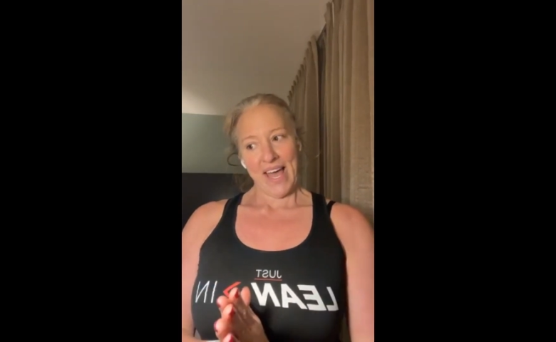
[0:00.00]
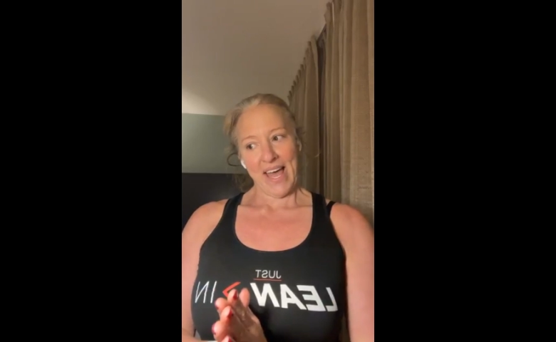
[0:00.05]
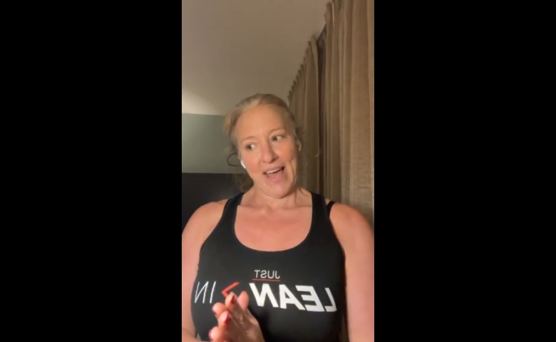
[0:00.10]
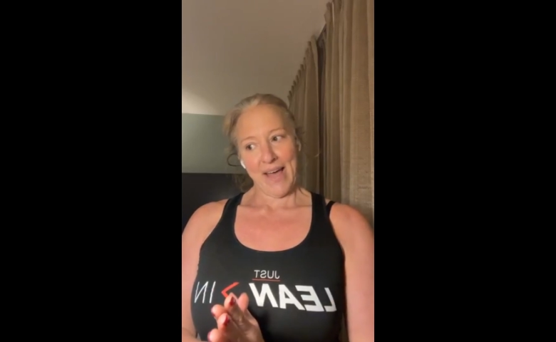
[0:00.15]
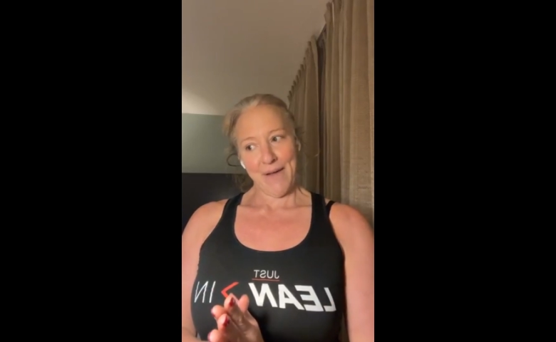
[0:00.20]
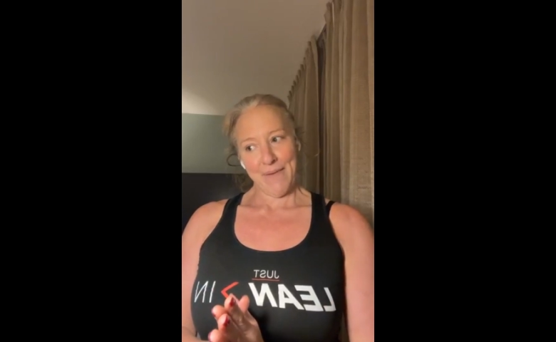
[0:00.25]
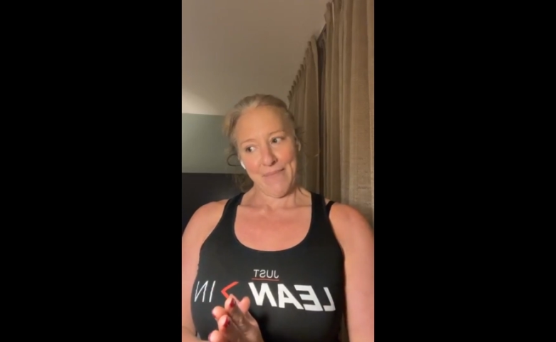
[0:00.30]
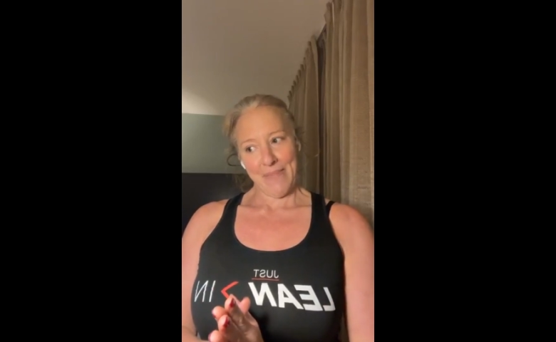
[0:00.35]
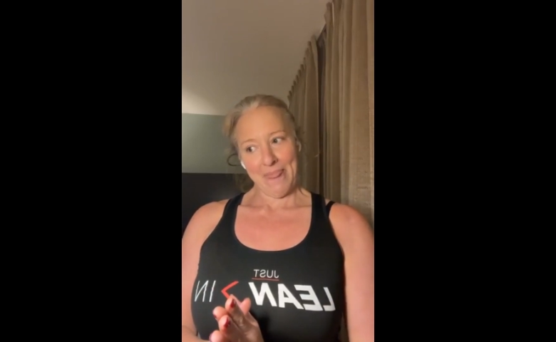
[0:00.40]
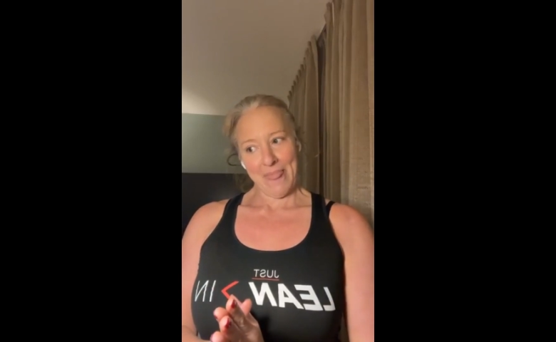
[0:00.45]

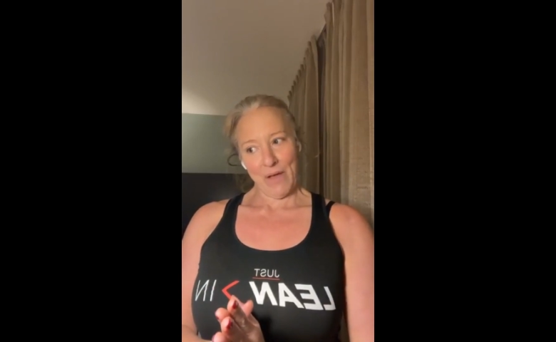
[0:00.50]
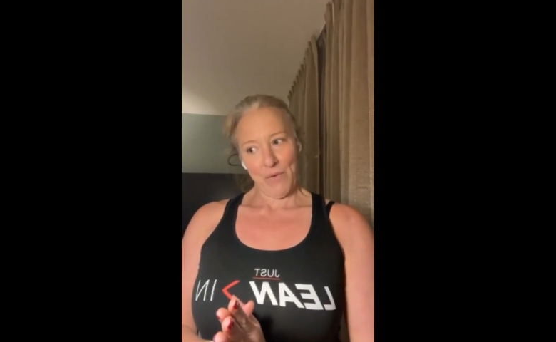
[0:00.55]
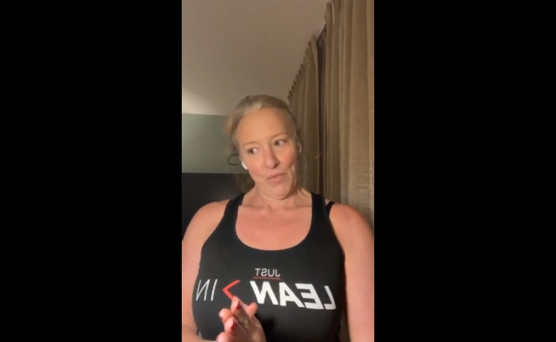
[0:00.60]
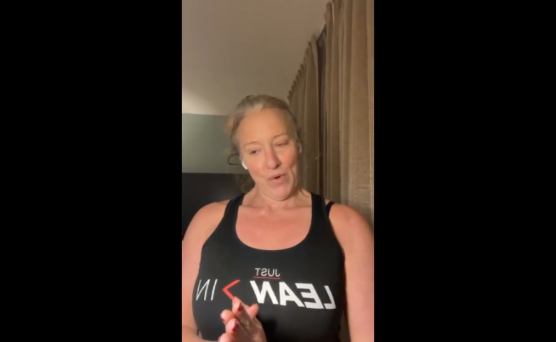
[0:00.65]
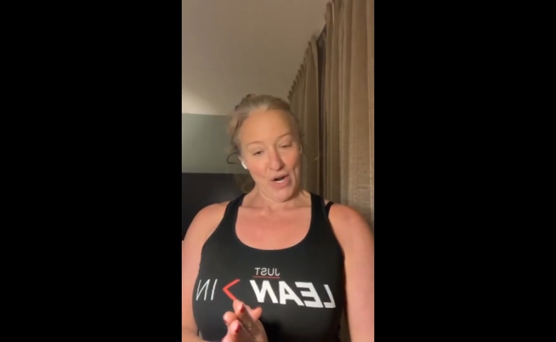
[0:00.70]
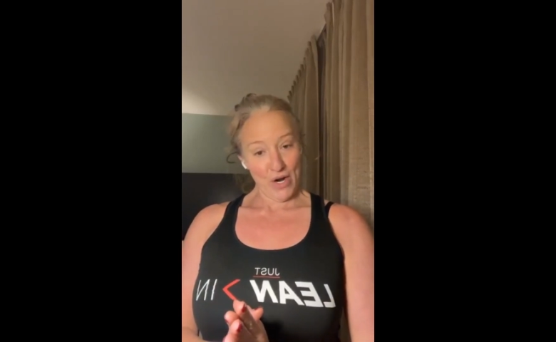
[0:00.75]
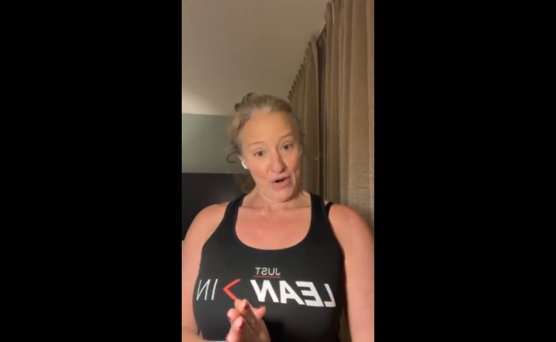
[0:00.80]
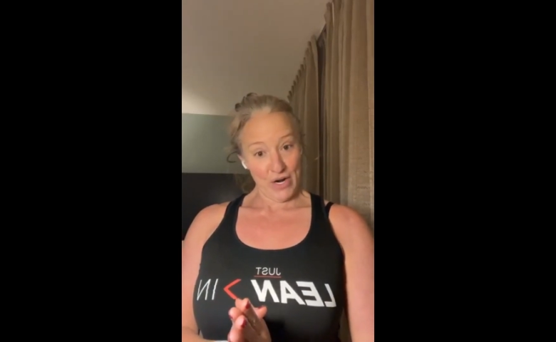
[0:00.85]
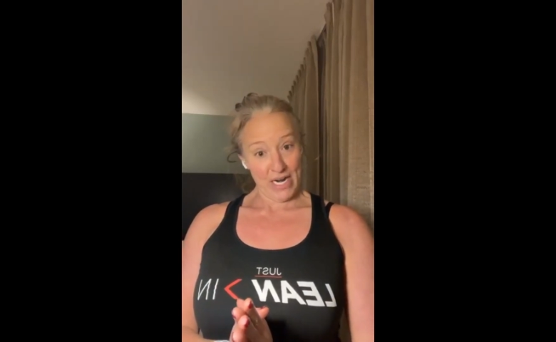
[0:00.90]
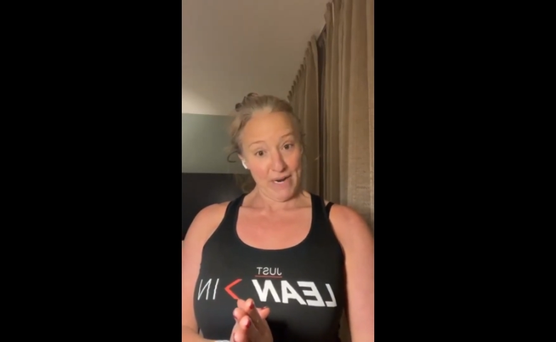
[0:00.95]
Um,
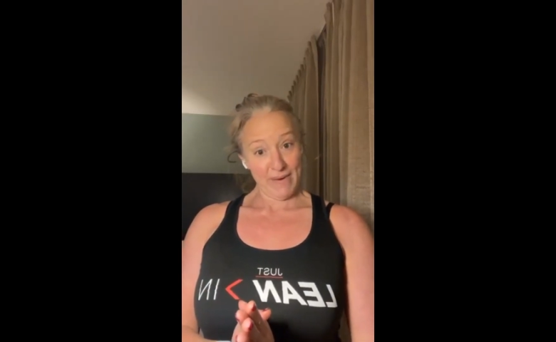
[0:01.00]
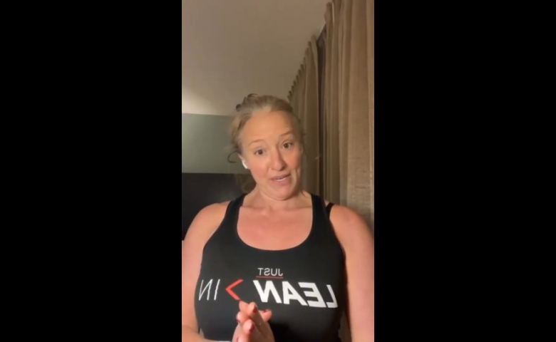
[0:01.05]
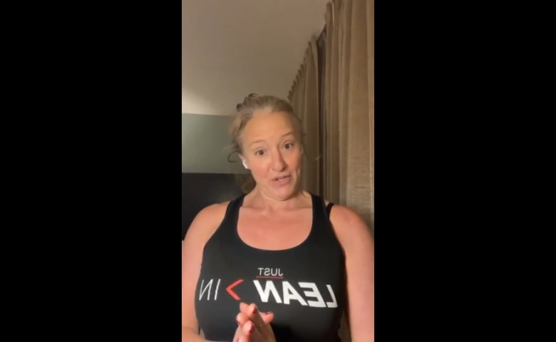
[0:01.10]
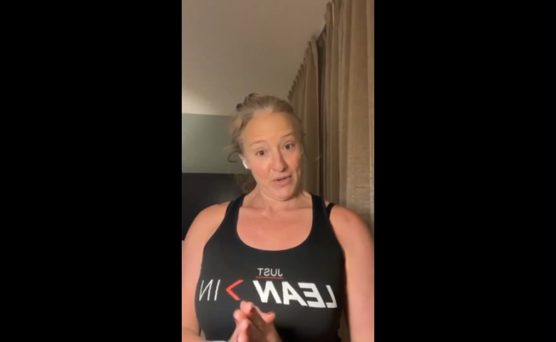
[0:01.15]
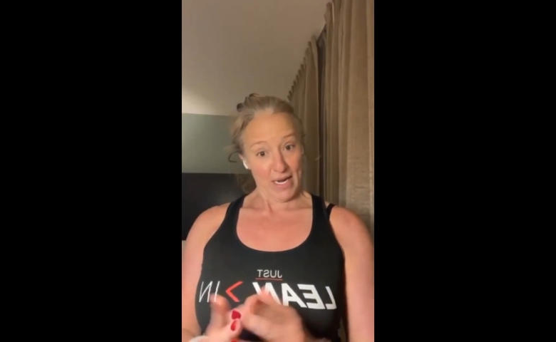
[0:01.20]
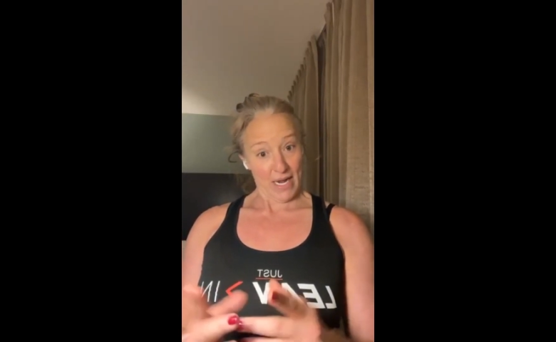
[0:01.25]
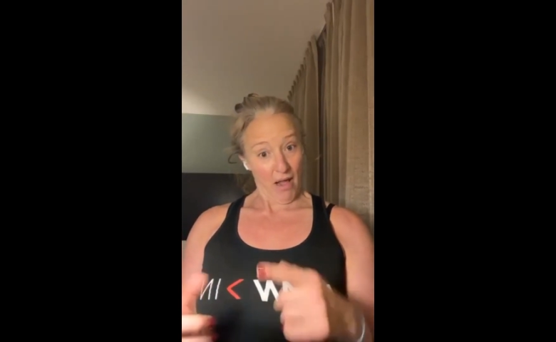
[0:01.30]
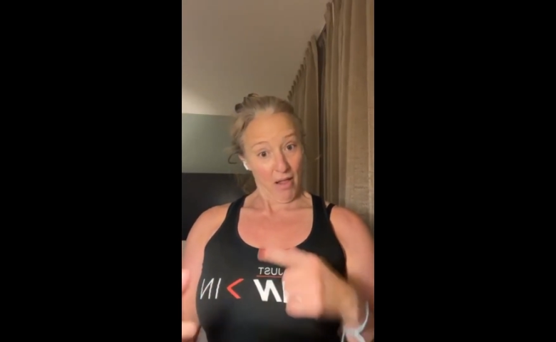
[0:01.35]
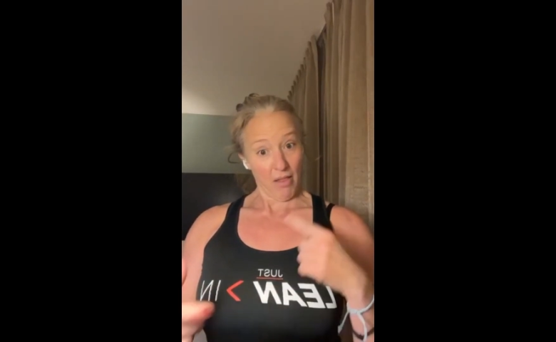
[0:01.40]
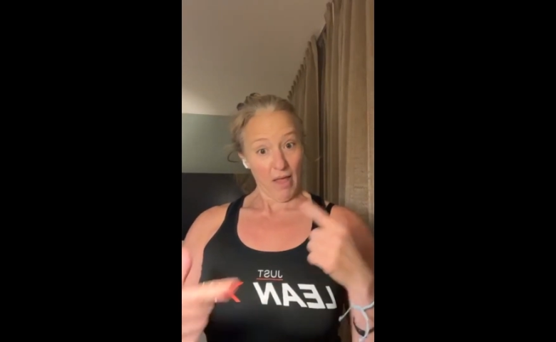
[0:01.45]
we're going to be
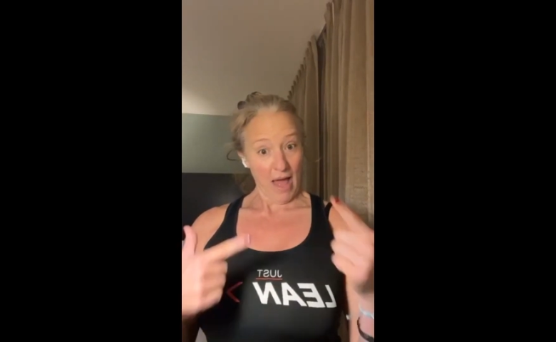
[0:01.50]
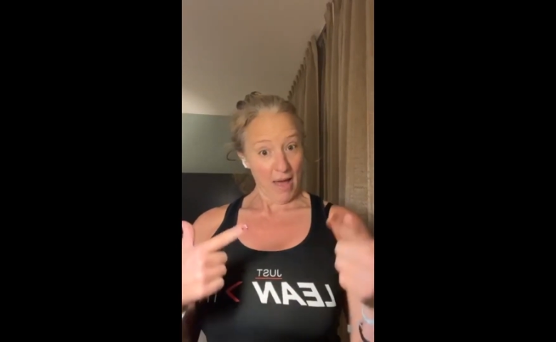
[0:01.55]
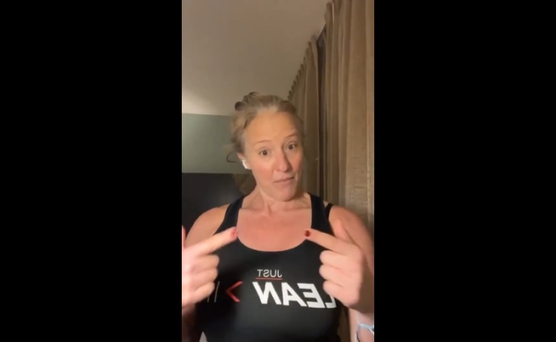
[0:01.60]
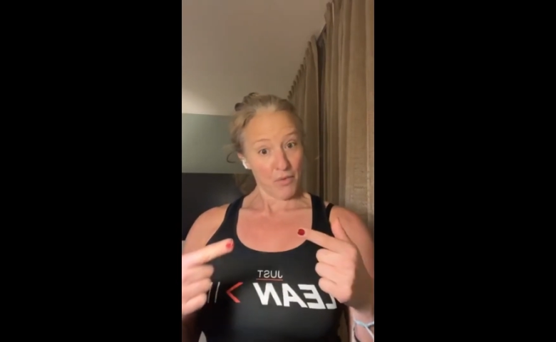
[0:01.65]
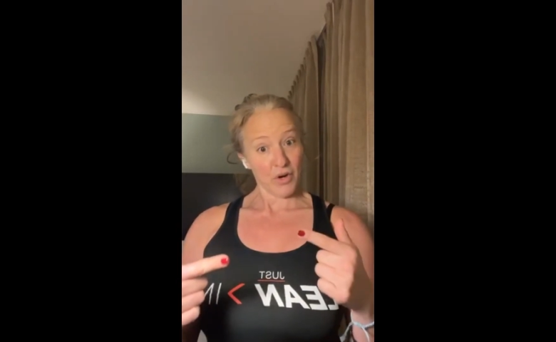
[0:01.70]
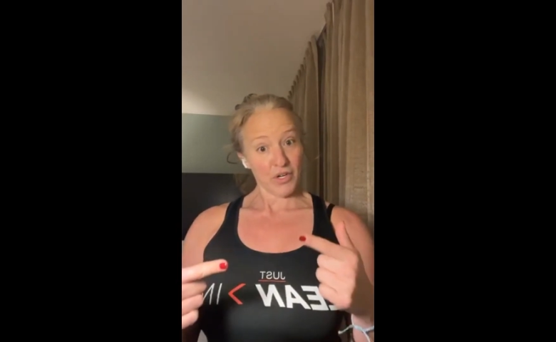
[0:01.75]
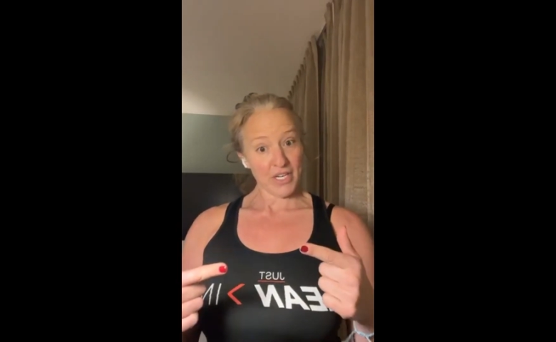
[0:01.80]
doing a lot